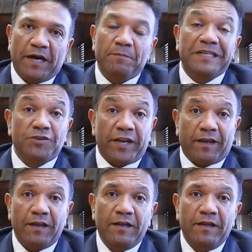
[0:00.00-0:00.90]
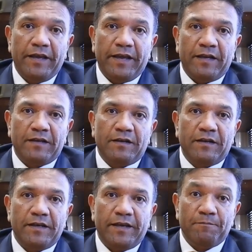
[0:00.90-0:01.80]
matric
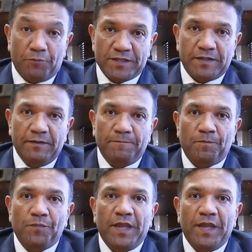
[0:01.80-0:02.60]
in prison.